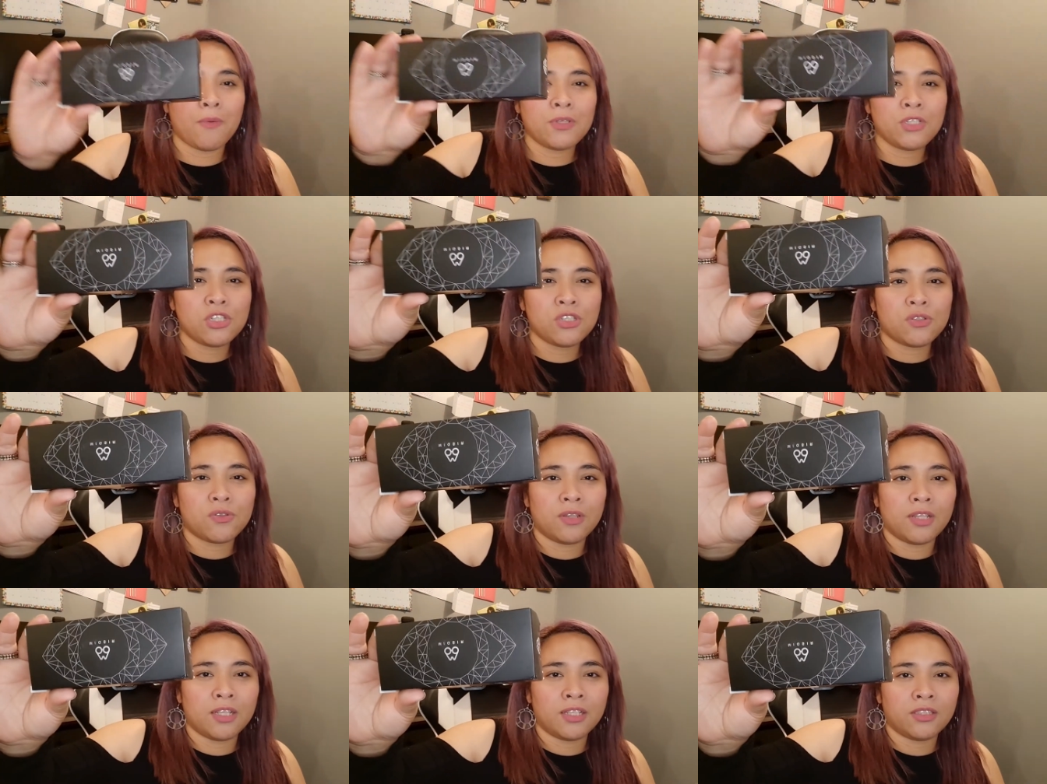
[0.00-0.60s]
was
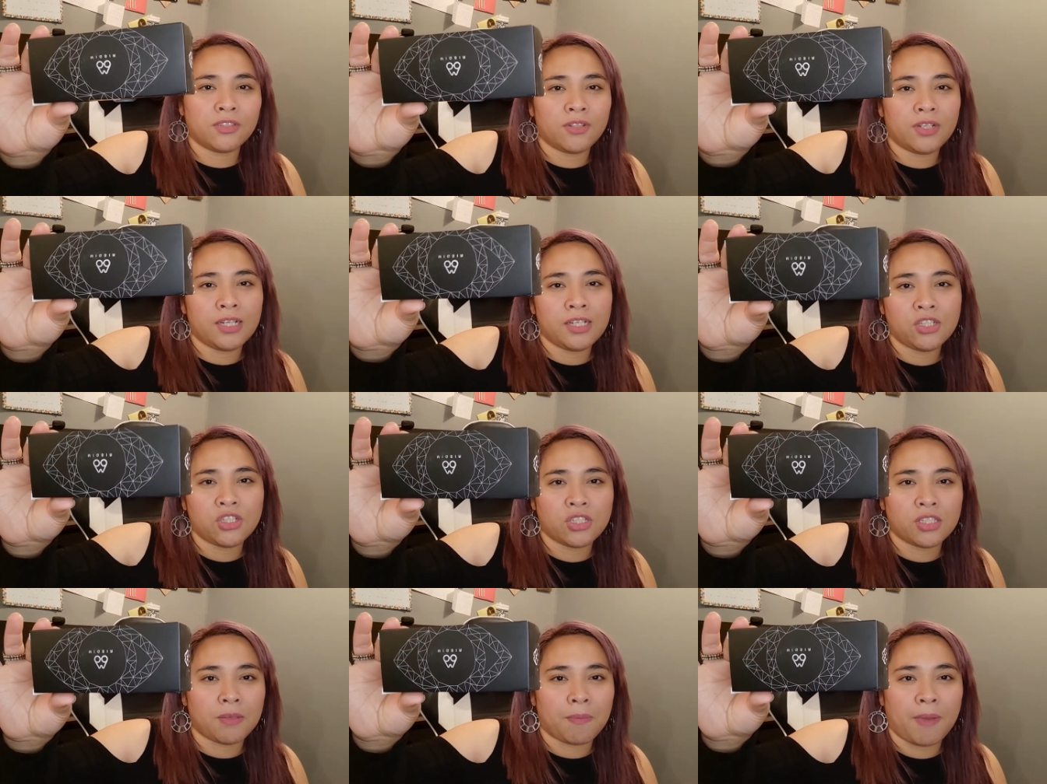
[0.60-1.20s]
just literally
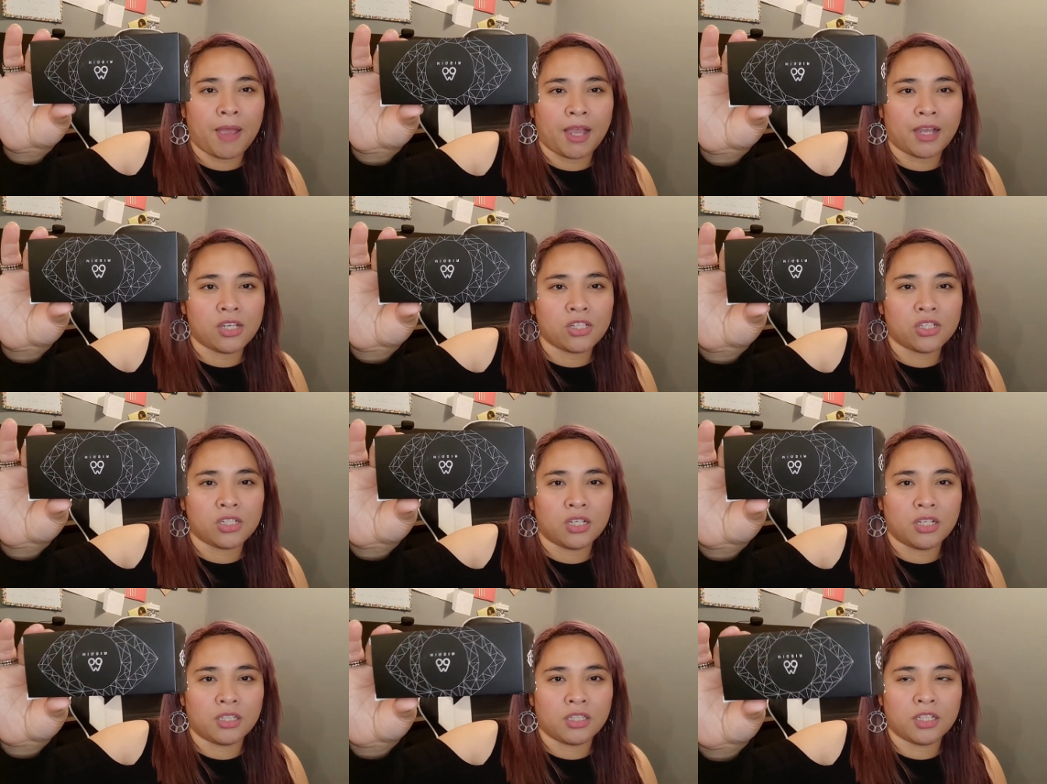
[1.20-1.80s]
just a
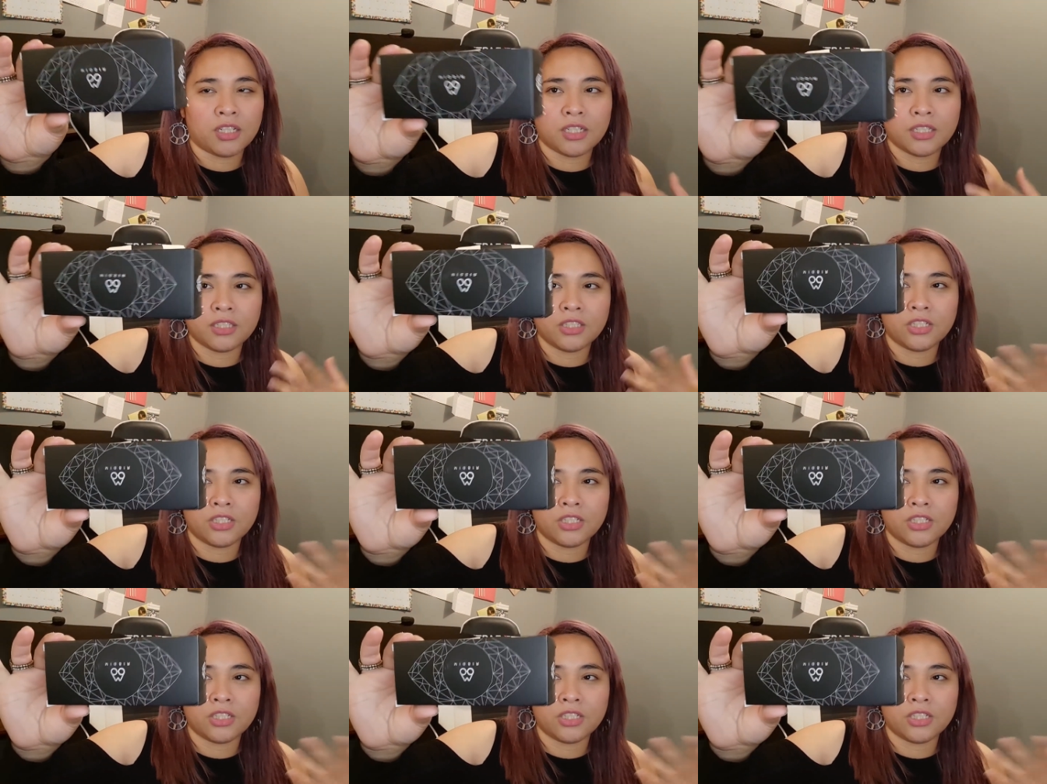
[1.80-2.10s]
packaging like